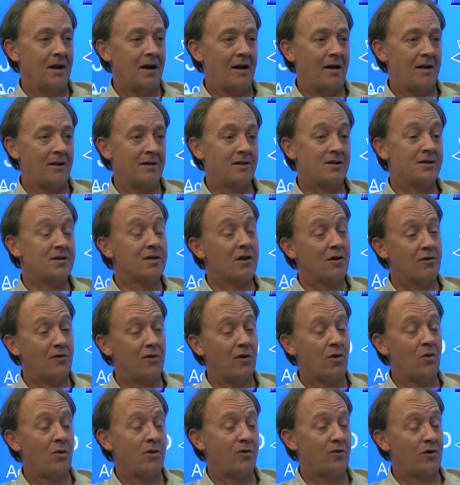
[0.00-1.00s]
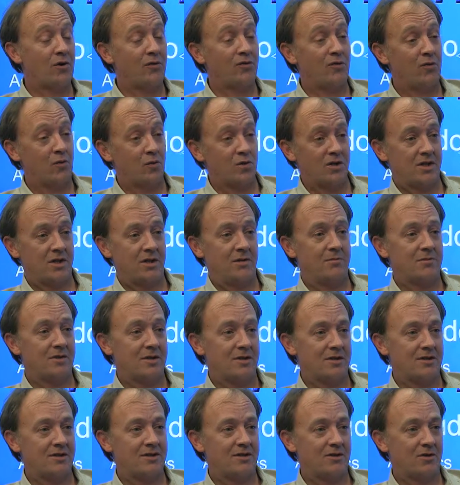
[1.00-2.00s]
And so far, we've got 4
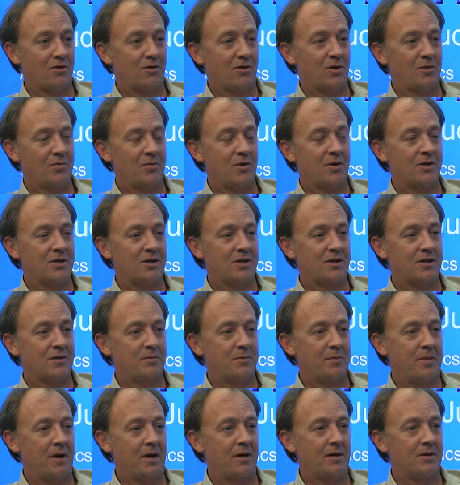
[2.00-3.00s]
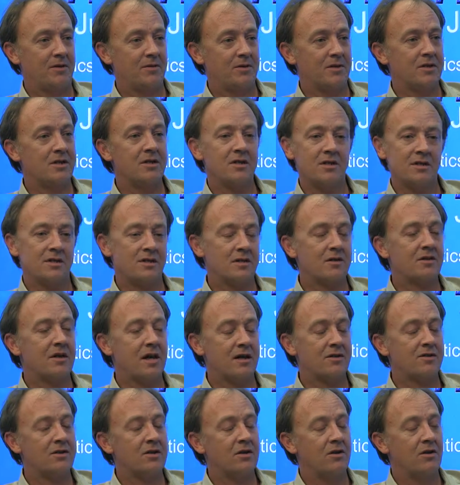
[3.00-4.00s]
teams that's going to participate, which is
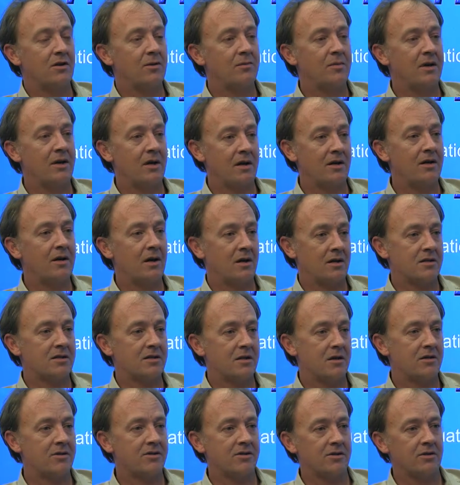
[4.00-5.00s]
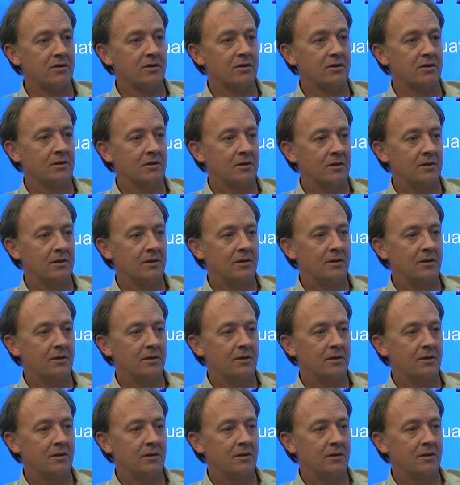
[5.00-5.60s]
actually going to be a nice social